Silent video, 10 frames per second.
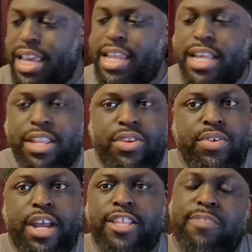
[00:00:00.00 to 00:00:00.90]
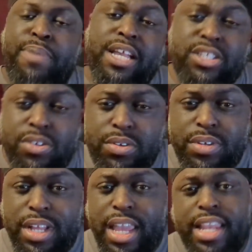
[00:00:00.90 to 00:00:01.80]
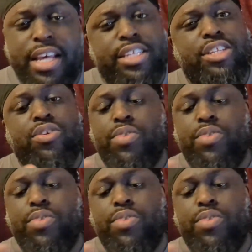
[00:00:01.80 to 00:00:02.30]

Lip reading: It doesn't do nothing special. It doesn't